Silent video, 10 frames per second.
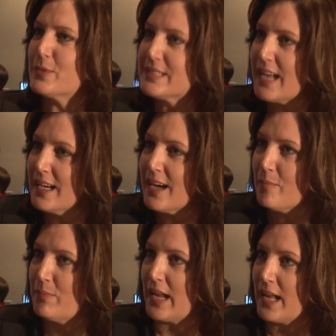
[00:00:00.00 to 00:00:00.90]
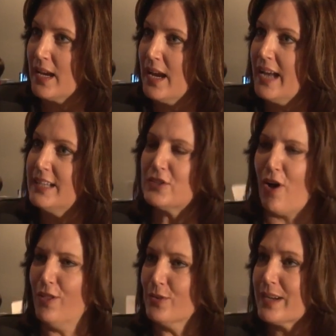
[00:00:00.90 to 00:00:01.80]
to a tech company, and it's
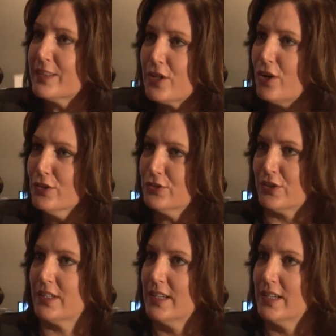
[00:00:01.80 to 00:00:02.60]
all around the culture.